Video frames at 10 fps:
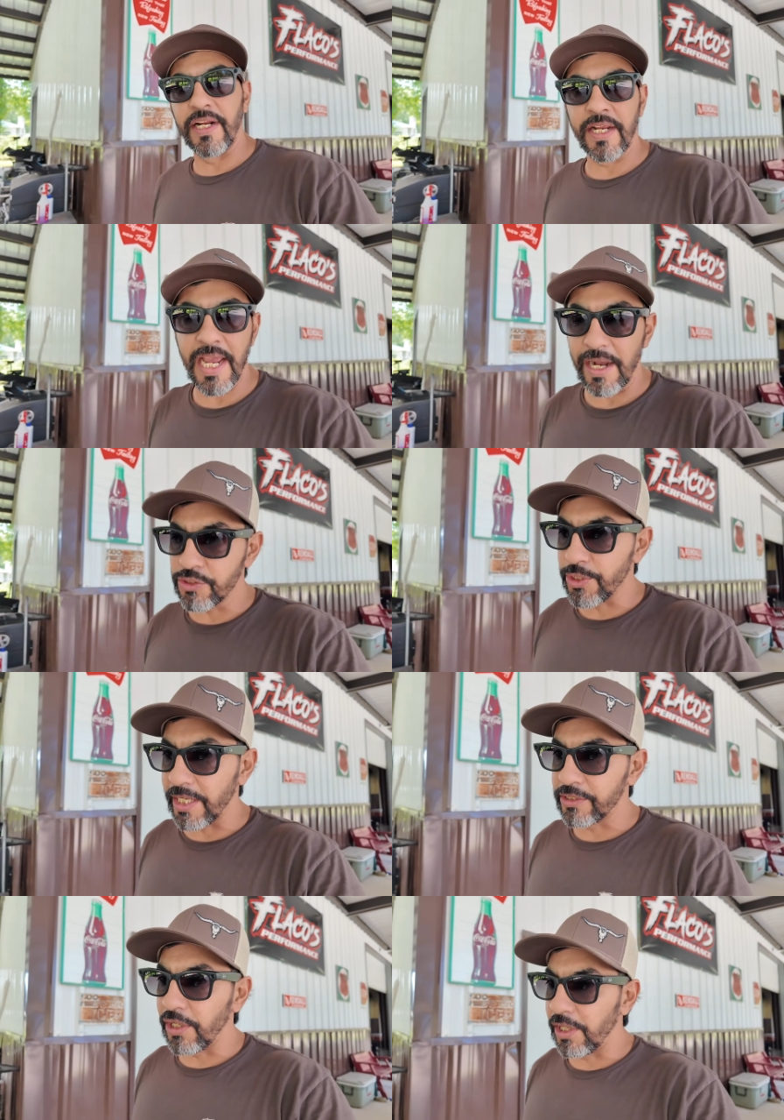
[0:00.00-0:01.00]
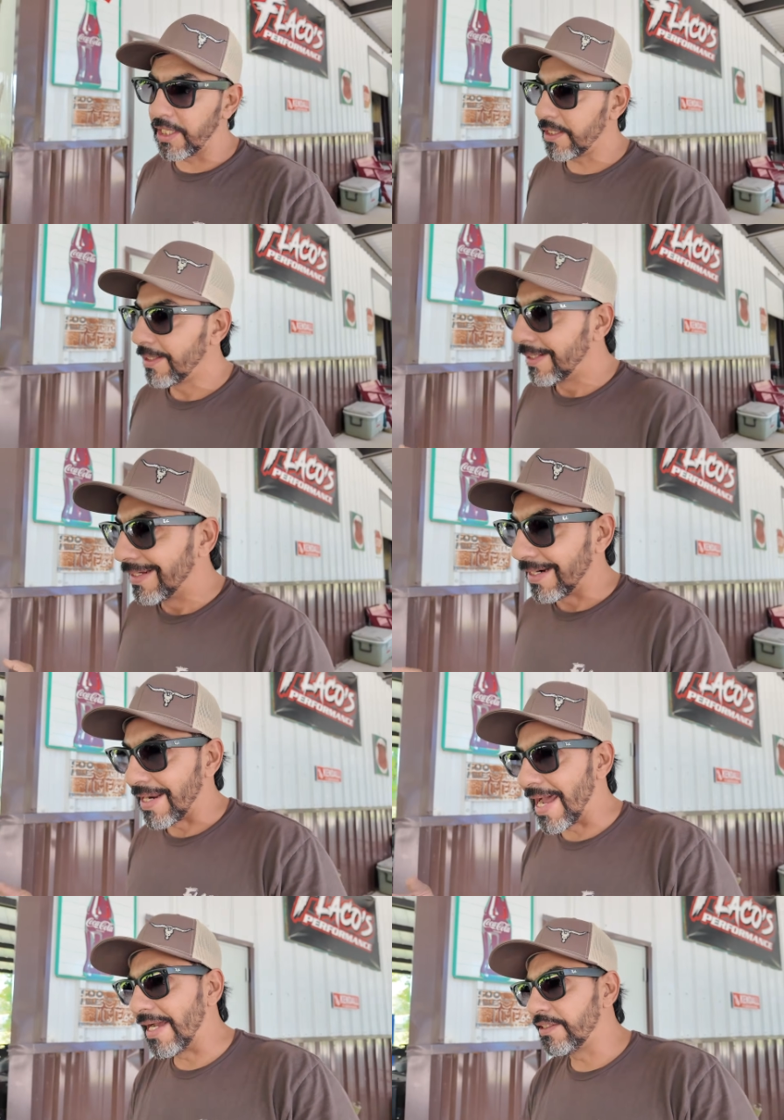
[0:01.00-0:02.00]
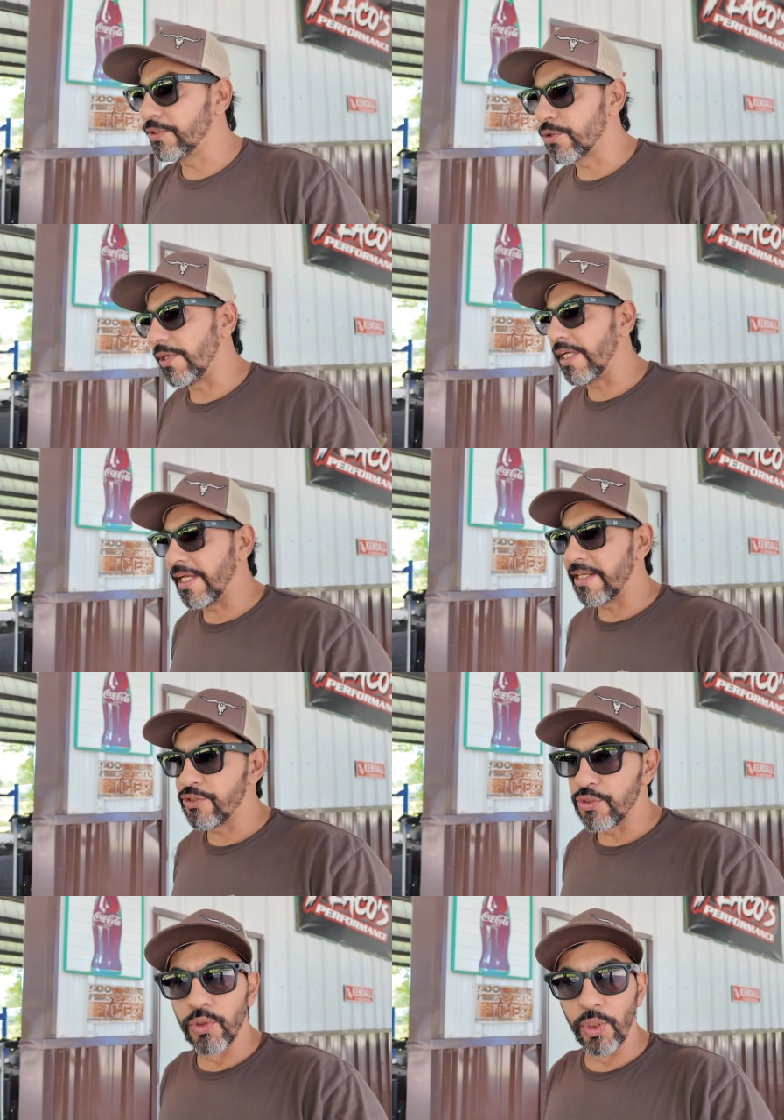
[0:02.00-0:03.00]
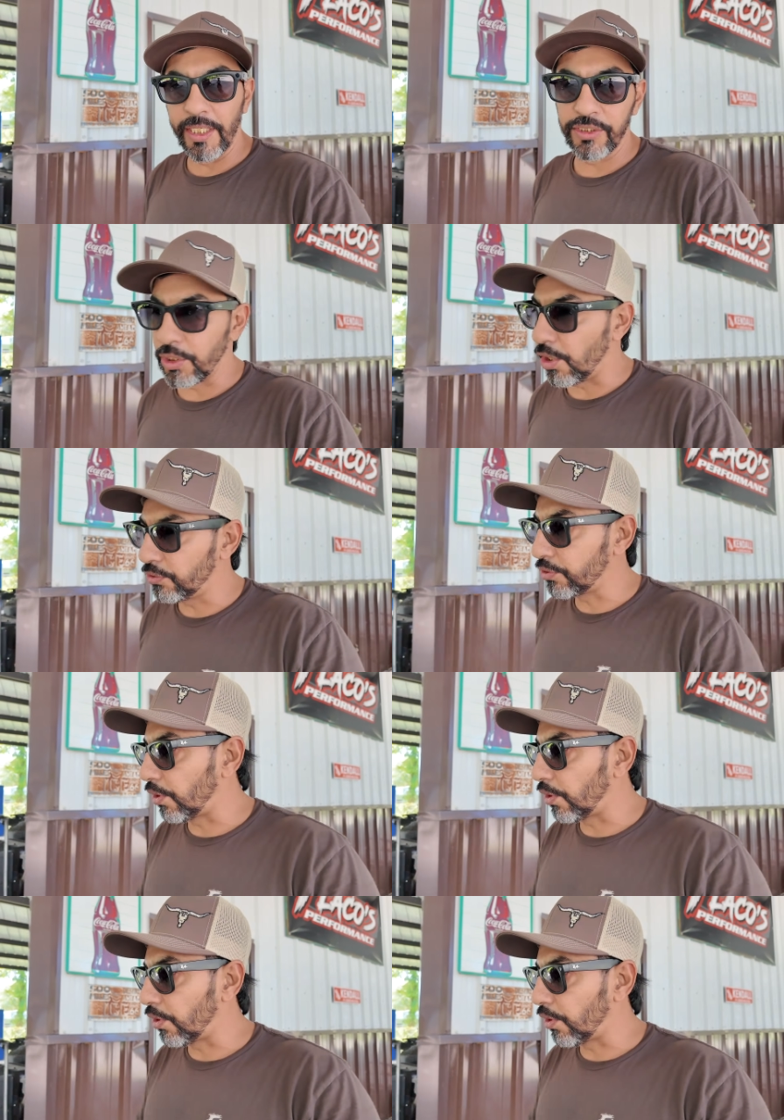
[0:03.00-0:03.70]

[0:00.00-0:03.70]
of cow tracks on it. Nice 3-inch dual exhaust